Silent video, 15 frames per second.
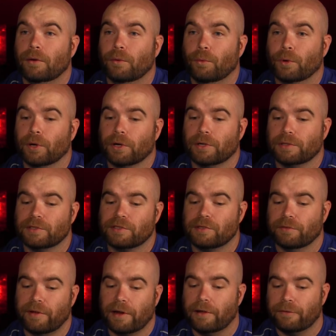was
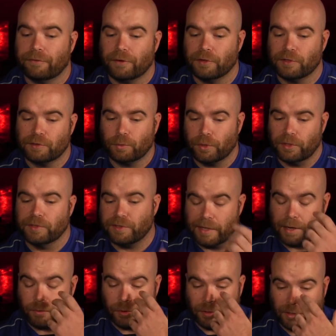the very first words that
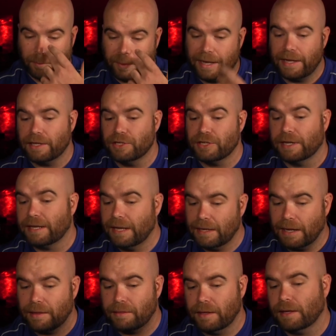I wrote on the page. And again,
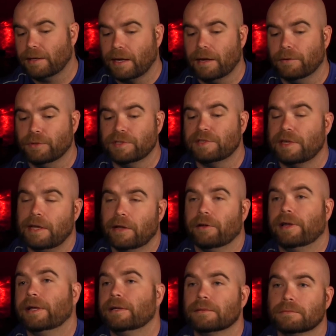I think I was
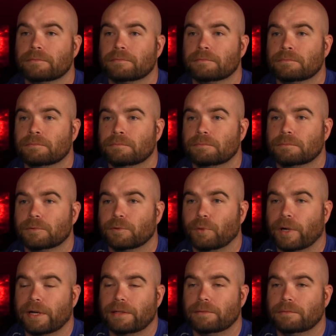hearing
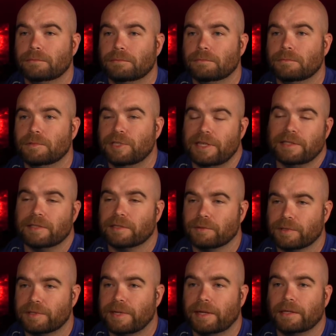what Jesus
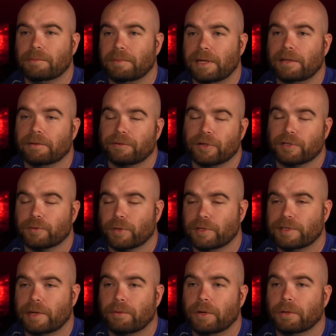was telling me, and the first
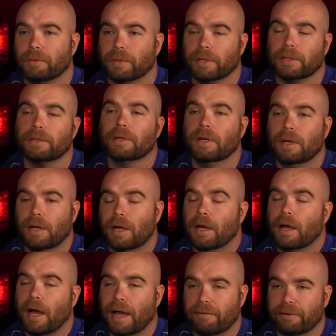words I wrote were,
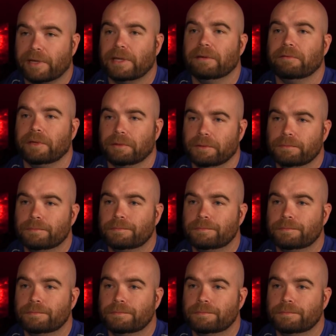"I forgive you."